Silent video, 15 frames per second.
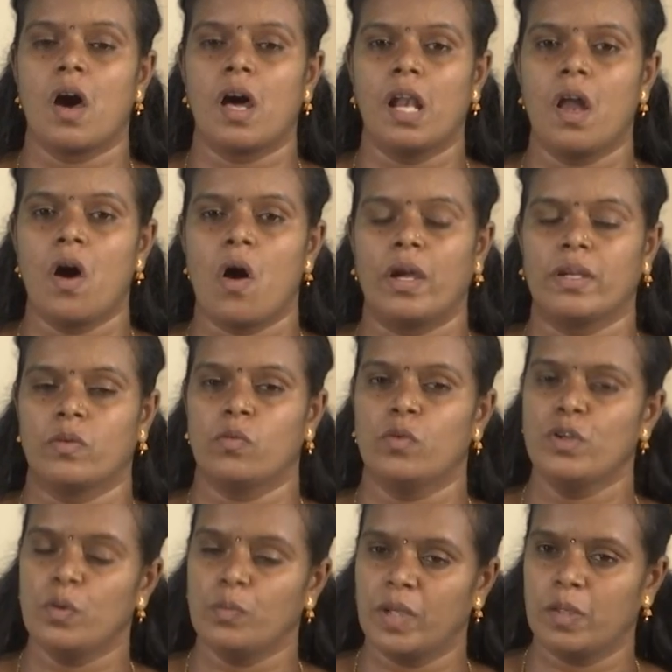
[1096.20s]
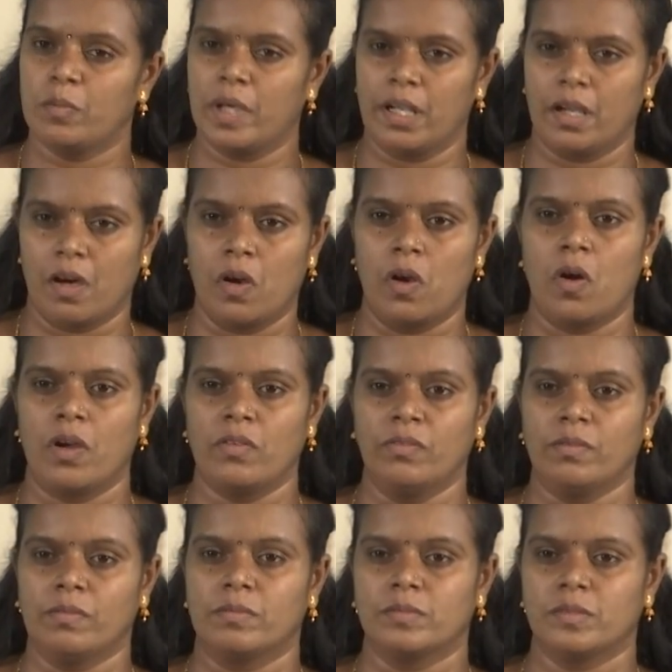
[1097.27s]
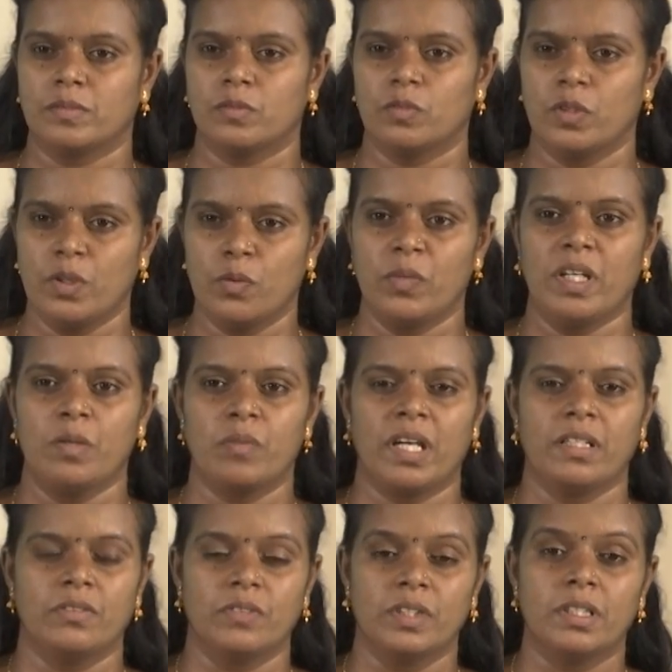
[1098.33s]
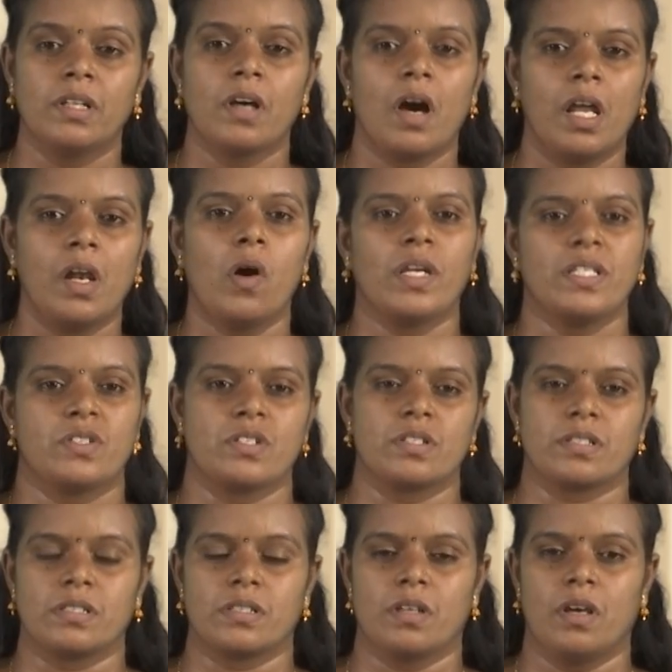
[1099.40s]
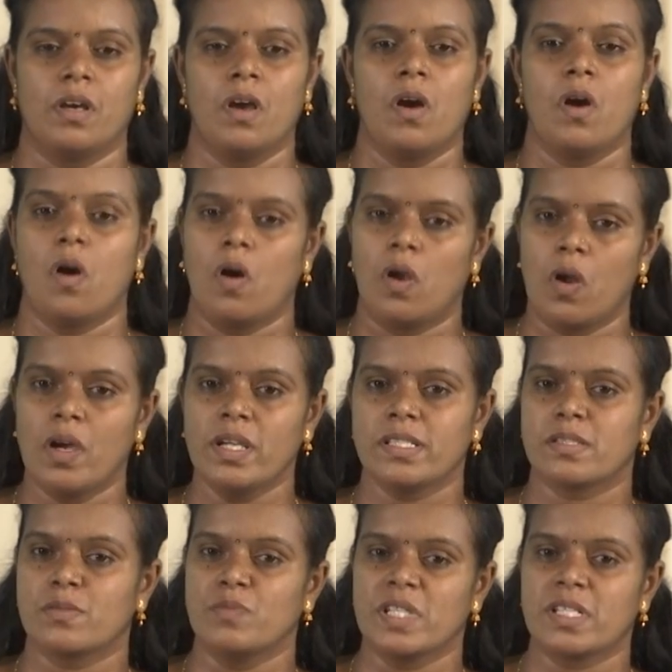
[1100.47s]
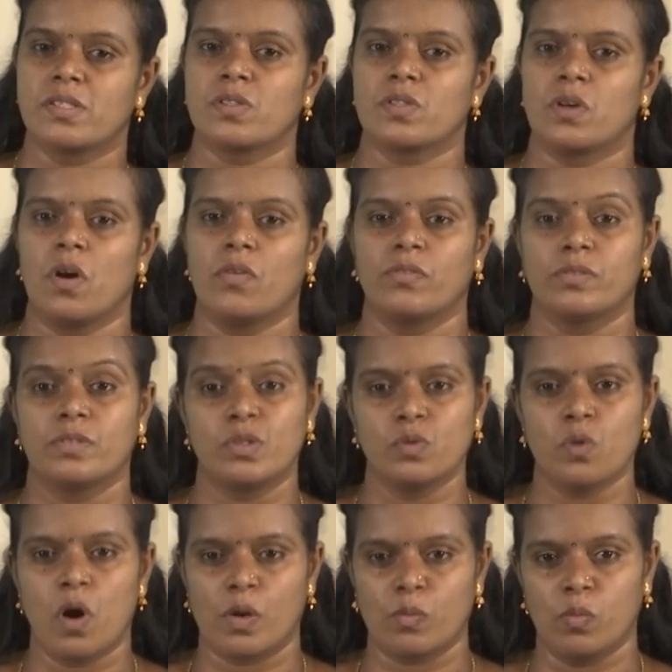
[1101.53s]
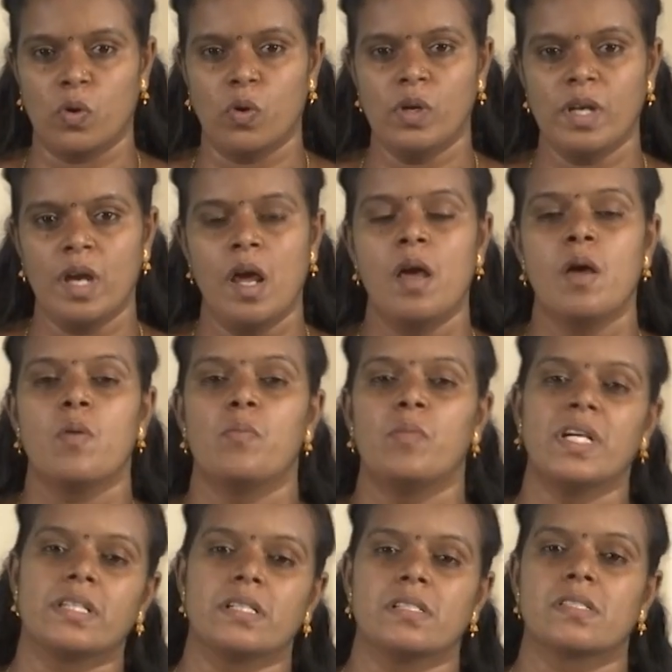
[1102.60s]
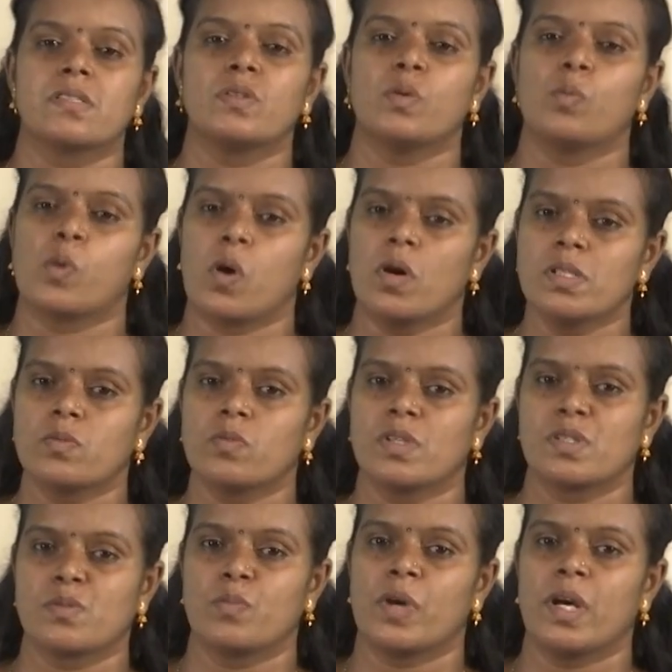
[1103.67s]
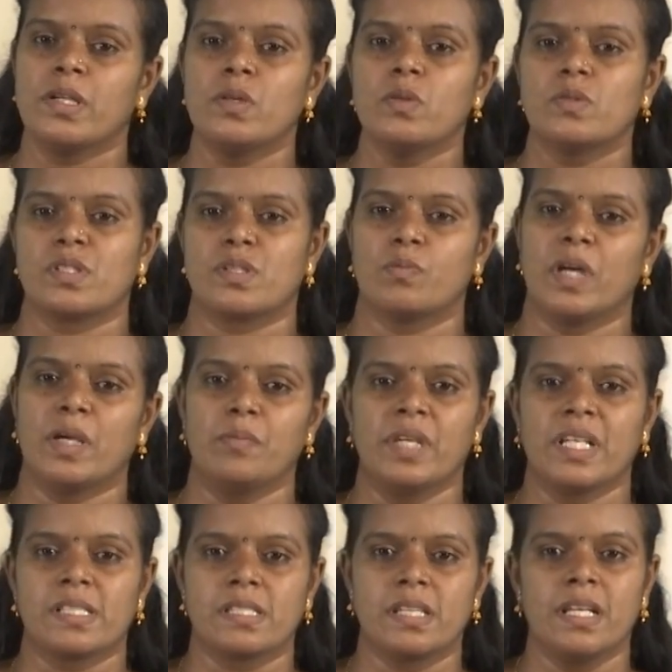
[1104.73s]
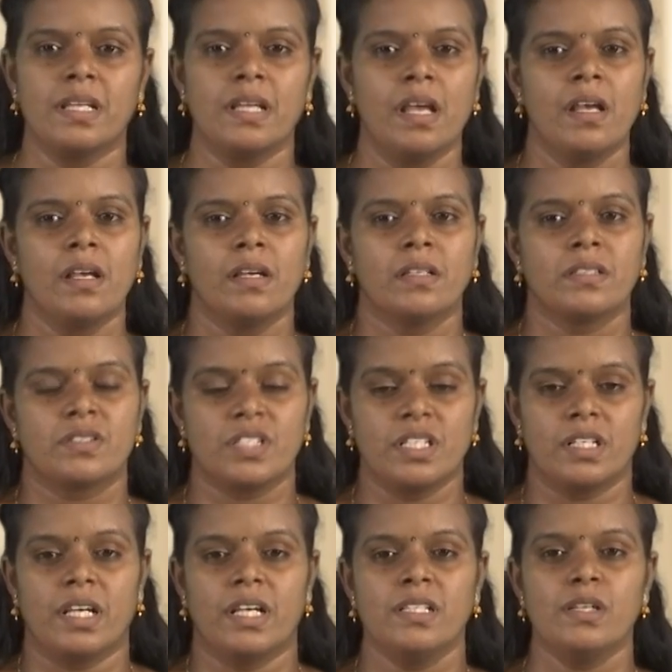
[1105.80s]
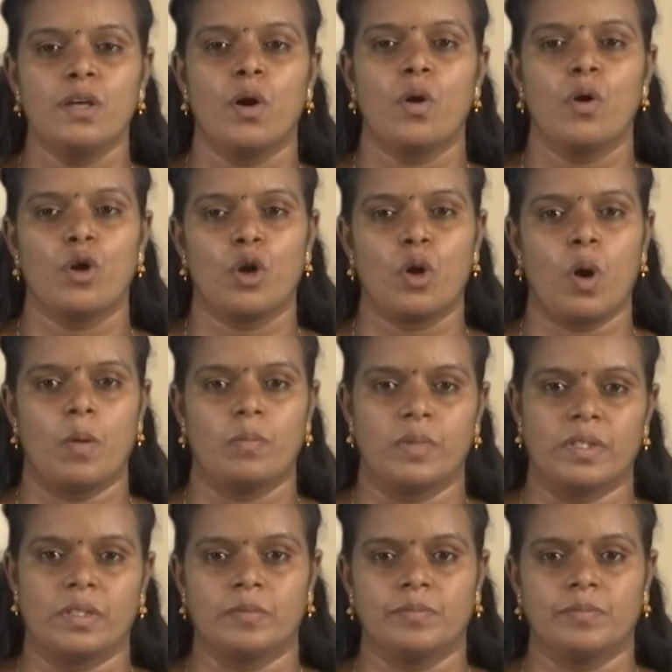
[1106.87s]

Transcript: alloy. What do you mean by alloy? What do you mean by the word alloy, children? Alloy is a mixture of two or more metals. So the bronze was produced by mixing tin and copper.